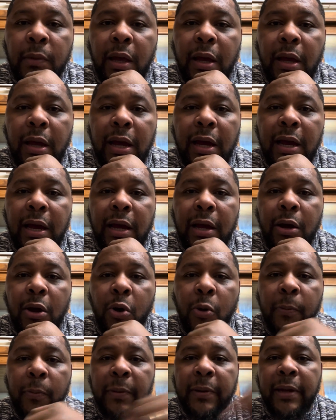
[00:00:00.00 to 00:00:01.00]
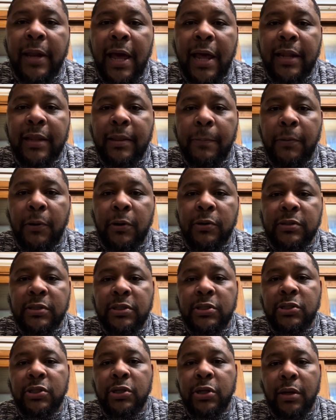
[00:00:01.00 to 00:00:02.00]
hoping that the
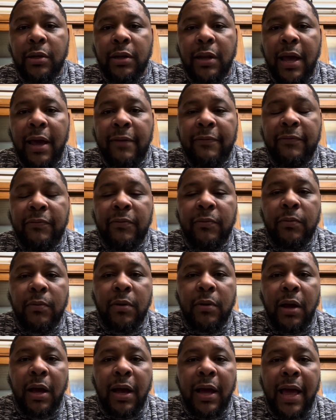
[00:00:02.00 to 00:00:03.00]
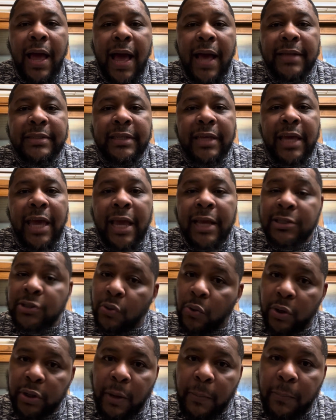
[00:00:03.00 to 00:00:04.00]
person to your left has the ace
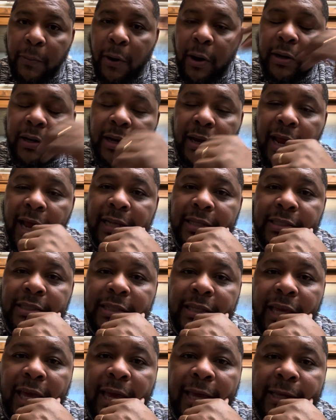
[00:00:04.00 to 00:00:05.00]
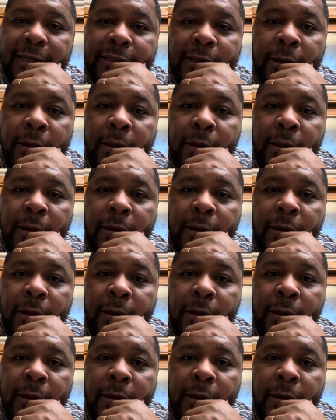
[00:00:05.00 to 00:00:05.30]
or your partner has the ace.